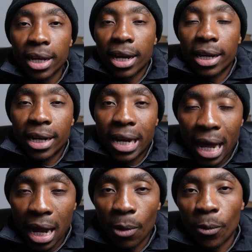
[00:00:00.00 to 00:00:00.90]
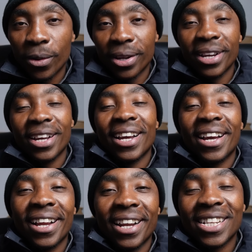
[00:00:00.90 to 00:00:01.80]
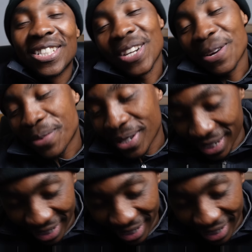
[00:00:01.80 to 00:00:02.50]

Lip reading: And then now, let's talk about the